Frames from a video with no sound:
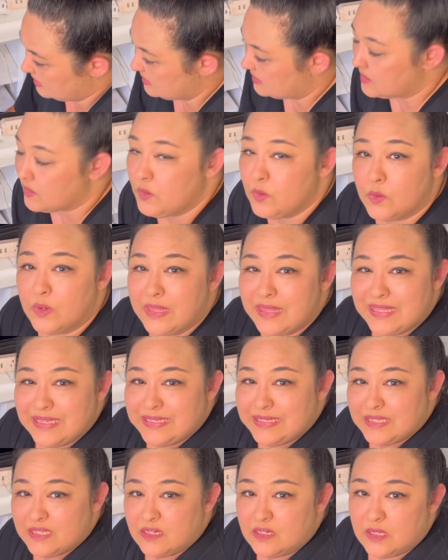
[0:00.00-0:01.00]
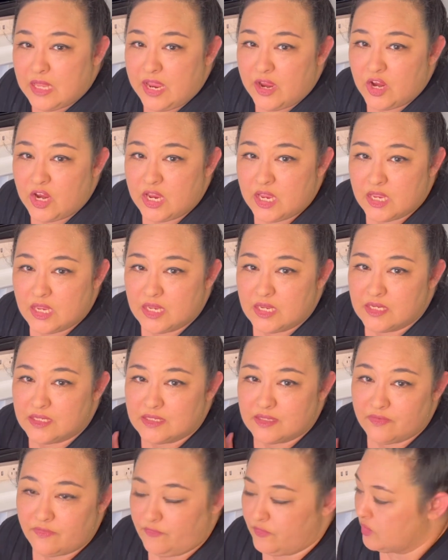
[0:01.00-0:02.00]
So this little area is
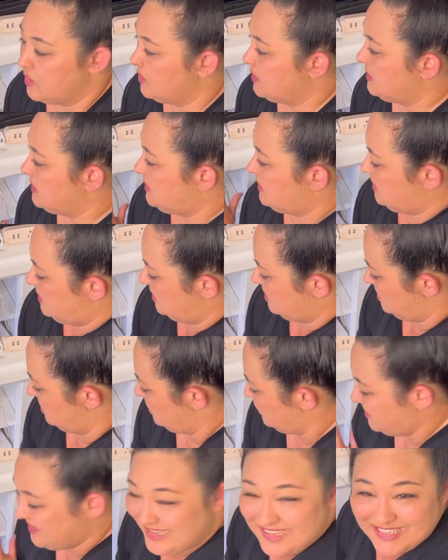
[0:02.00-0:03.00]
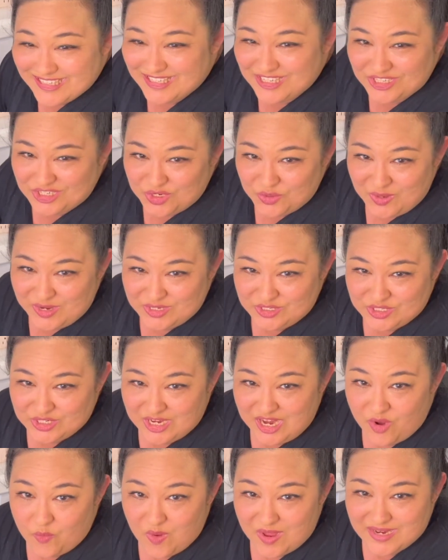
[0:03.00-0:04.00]
the first situation
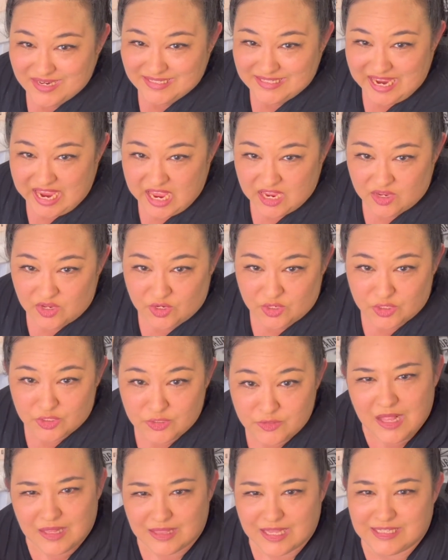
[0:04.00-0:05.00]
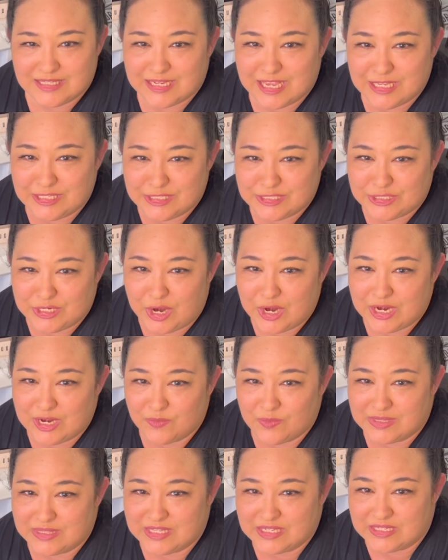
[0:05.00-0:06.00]
I want to tackle. Let's get started
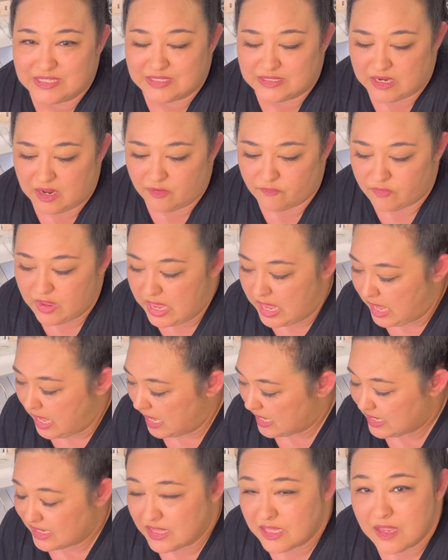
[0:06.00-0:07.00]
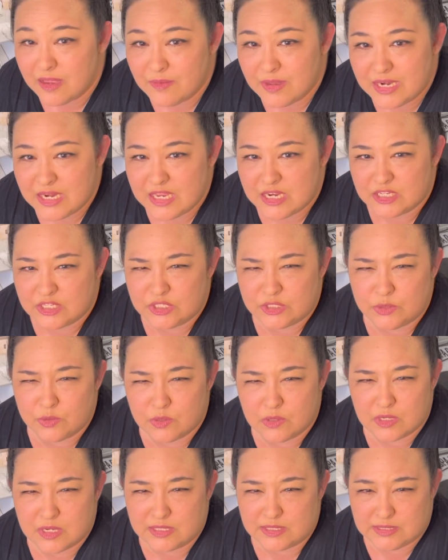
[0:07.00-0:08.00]
with this stuff. And I think I'm going to get a
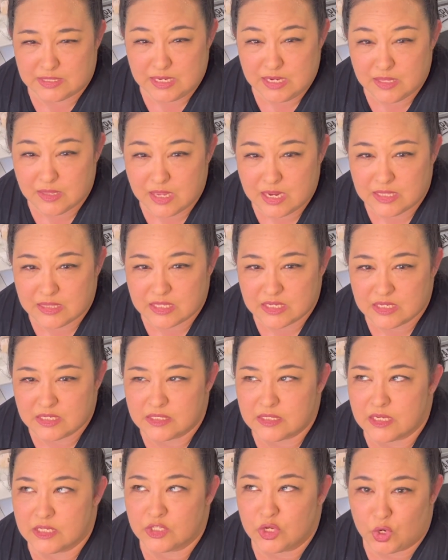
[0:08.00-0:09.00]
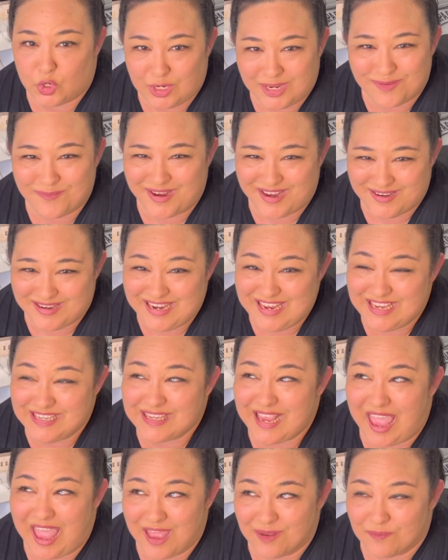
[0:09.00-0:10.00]
stool because sitting like this is hurting my knees
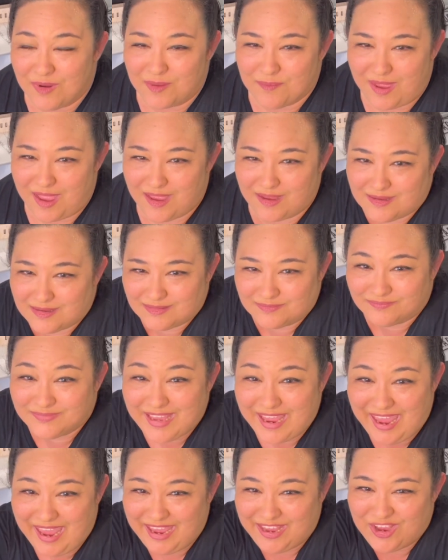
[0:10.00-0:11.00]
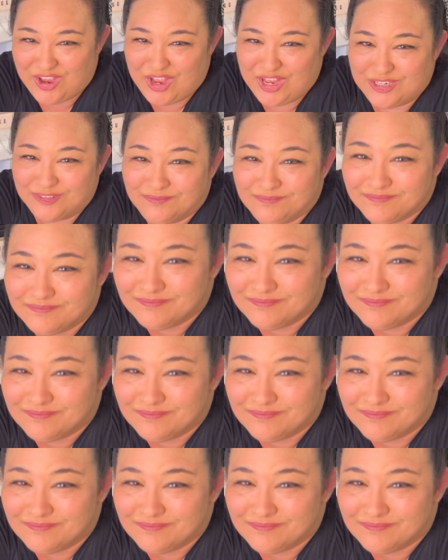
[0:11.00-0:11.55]
and my back. Hang on.